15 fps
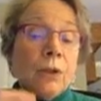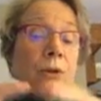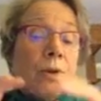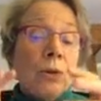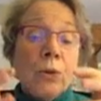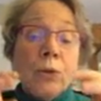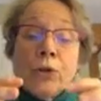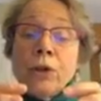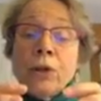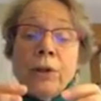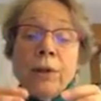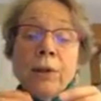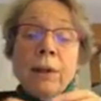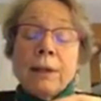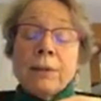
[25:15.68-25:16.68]

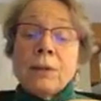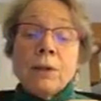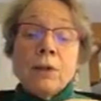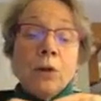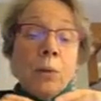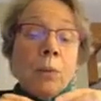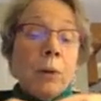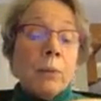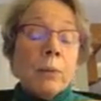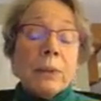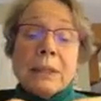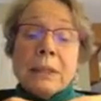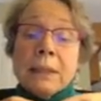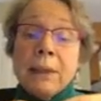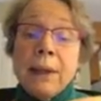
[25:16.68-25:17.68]
Usually that's in your
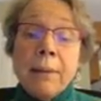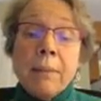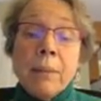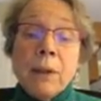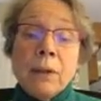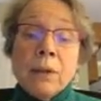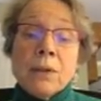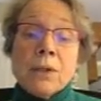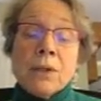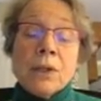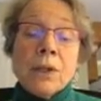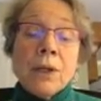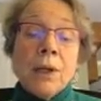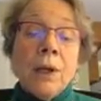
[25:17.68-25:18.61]
purpose statement.